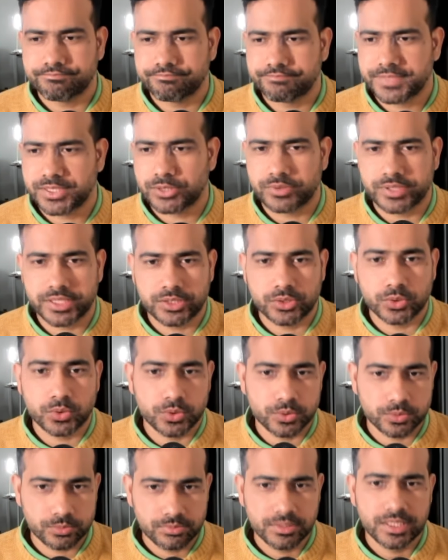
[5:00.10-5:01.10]
you know they
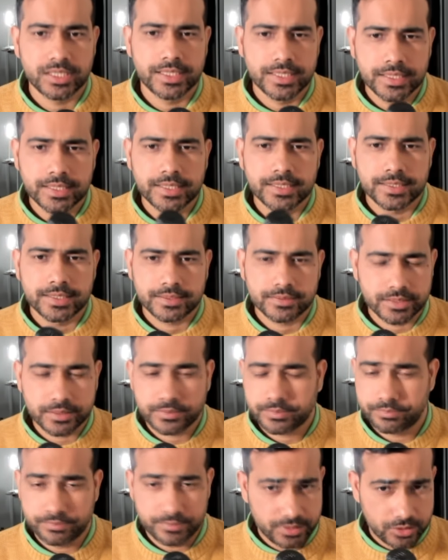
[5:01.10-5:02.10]
know they,
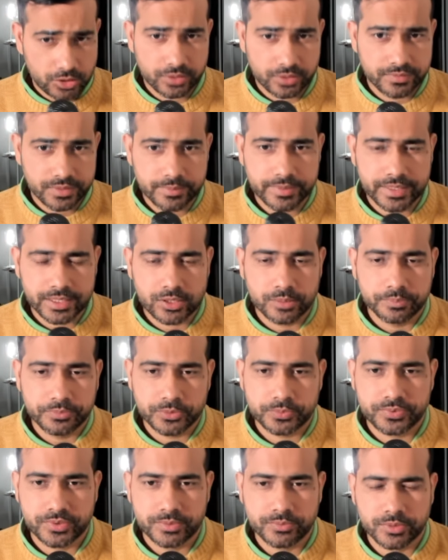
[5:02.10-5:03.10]
a lot of them are
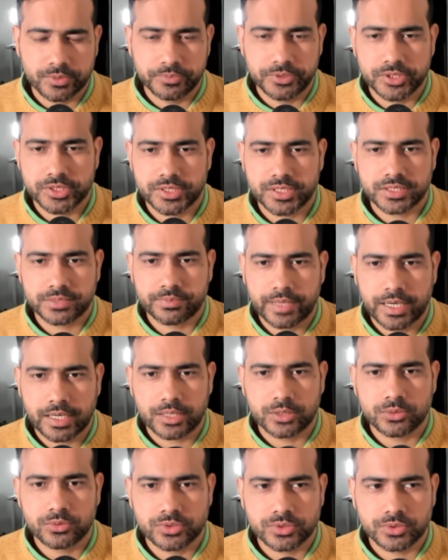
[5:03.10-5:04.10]
compute, from computer science
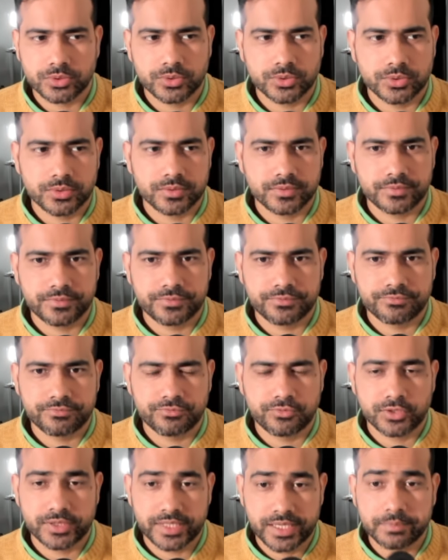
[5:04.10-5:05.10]
background. So
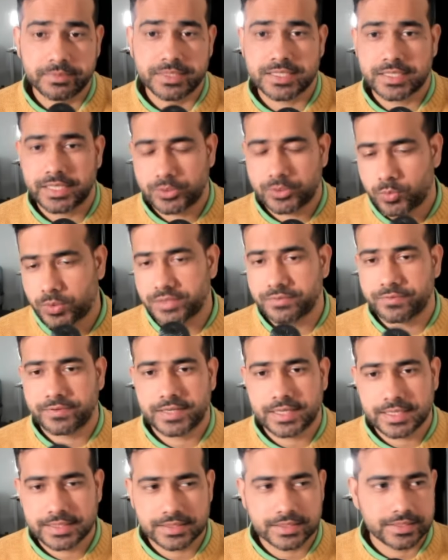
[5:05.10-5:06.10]
for them, is like quant
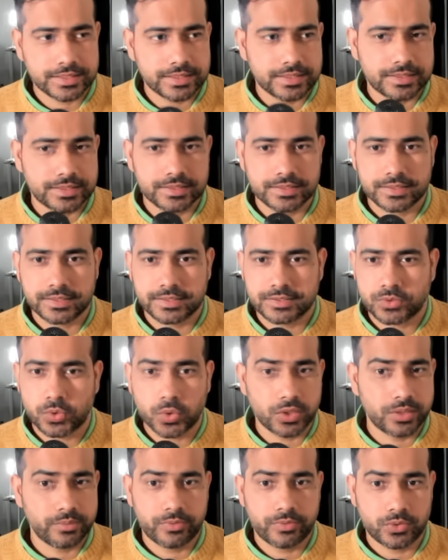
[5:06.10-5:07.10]
finance is is
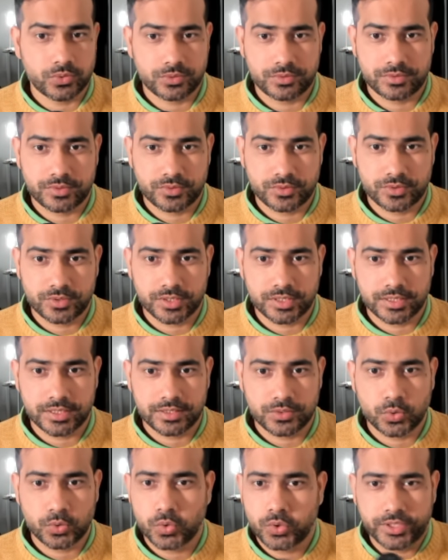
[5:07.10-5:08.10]
all about
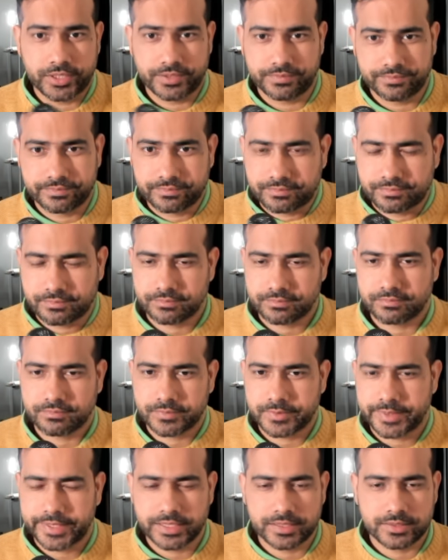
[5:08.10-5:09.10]
uh, coding,
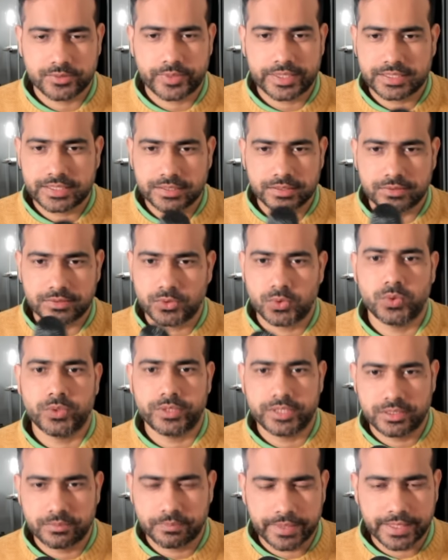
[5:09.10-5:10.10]
right? Writing
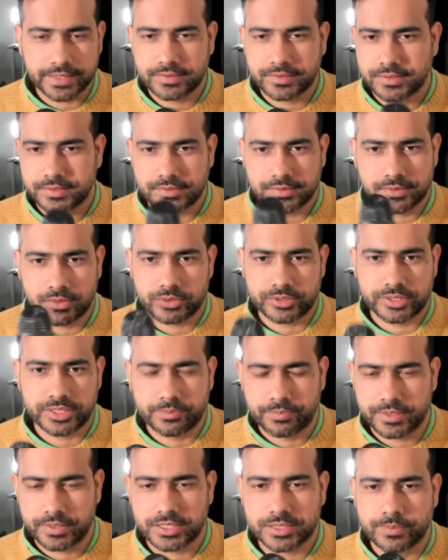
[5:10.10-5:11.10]
code in Python or C++.
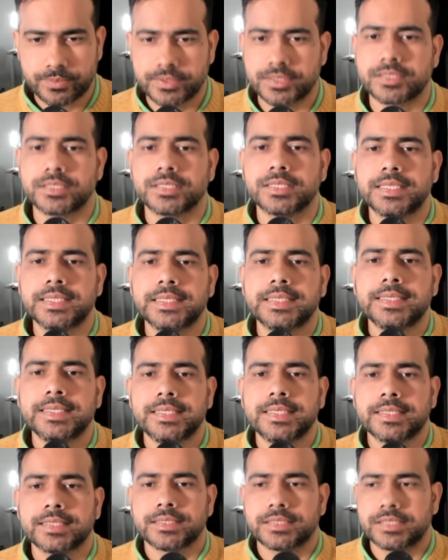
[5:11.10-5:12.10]

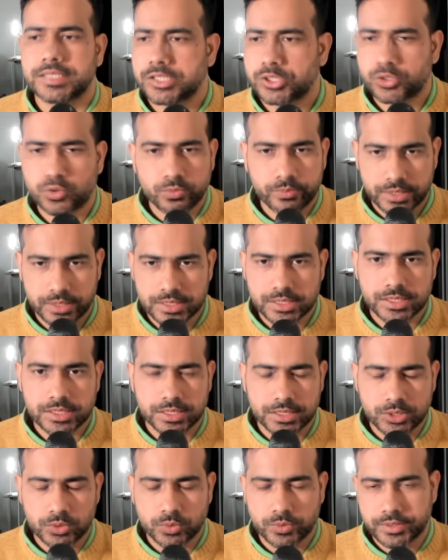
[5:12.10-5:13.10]
There's just too much
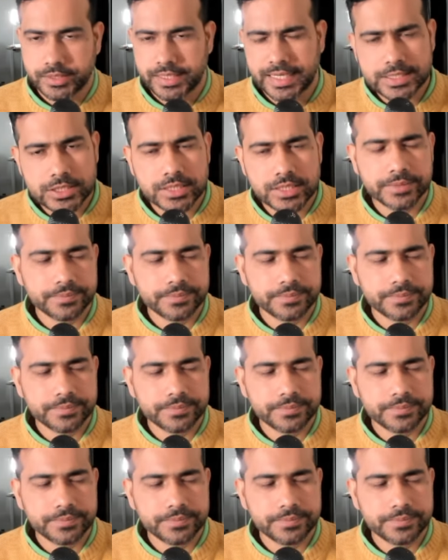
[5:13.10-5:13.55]
into it. Actually,